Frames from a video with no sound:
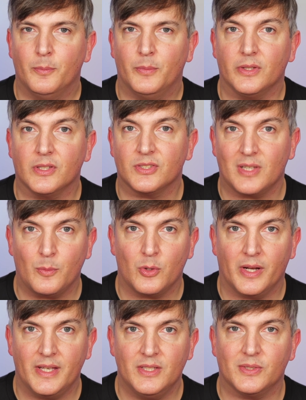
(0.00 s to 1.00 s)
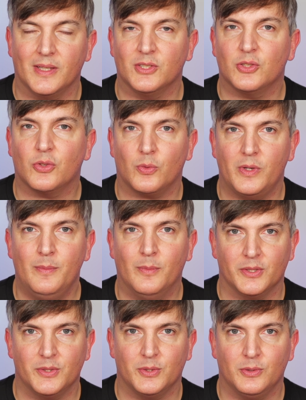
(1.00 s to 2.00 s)
But to summarize, there's 3
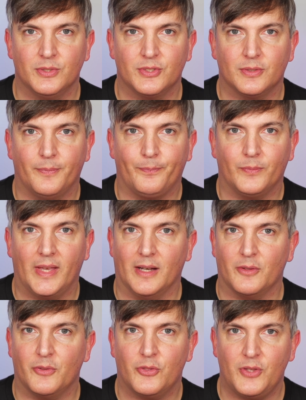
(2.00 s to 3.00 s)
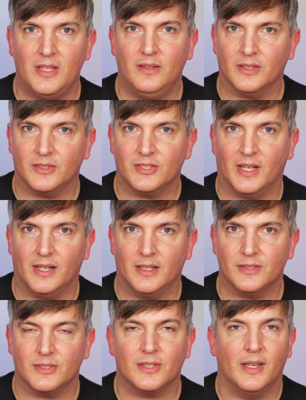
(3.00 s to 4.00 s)
models. They are thin
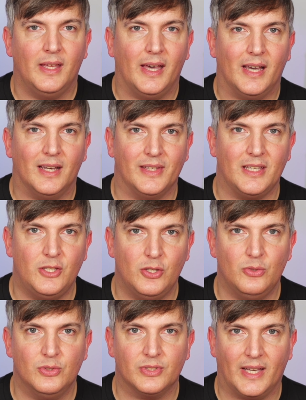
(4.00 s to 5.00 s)
guitars, and they use